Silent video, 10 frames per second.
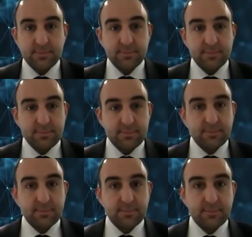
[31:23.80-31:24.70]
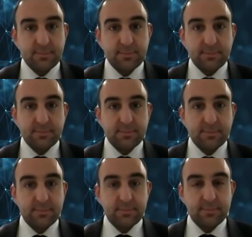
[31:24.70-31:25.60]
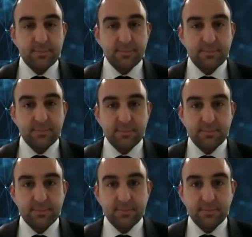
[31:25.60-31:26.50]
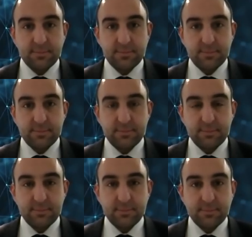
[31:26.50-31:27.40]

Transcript: No words are spoken by the person on screen.